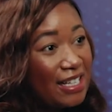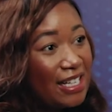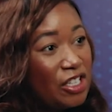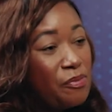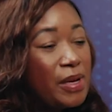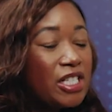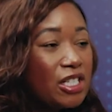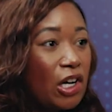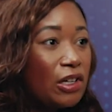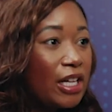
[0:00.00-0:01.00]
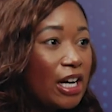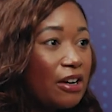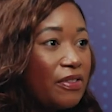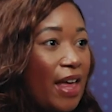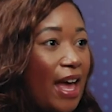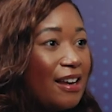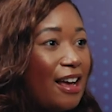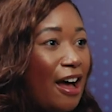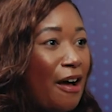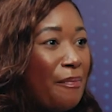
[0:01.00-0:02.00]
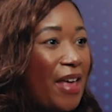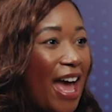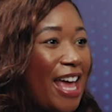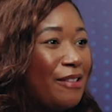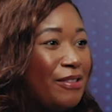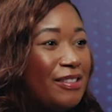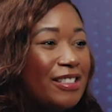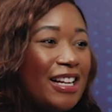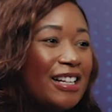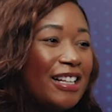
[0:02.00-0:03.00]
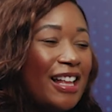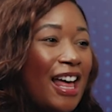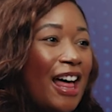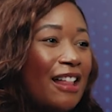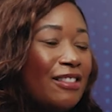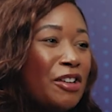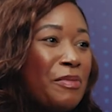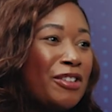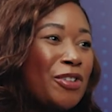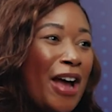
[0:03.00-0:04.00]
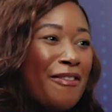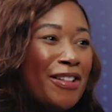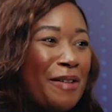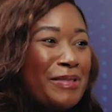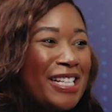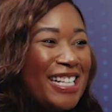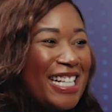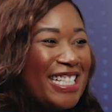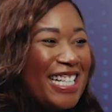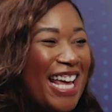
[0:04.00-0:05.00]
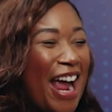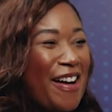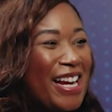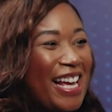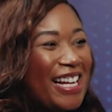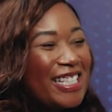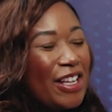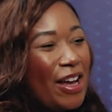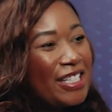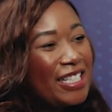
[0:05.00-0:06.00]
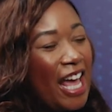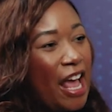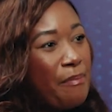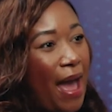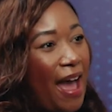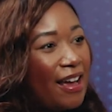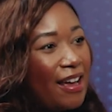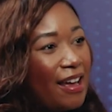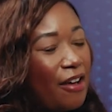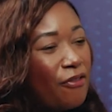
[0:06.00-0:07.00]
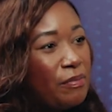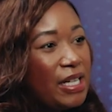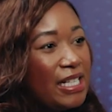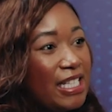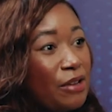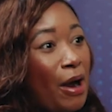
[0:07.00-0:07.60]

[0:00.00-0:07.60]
And you mentioned earlier that I had done a little bit of travel up to the D.C. area. So I just came back from D.C.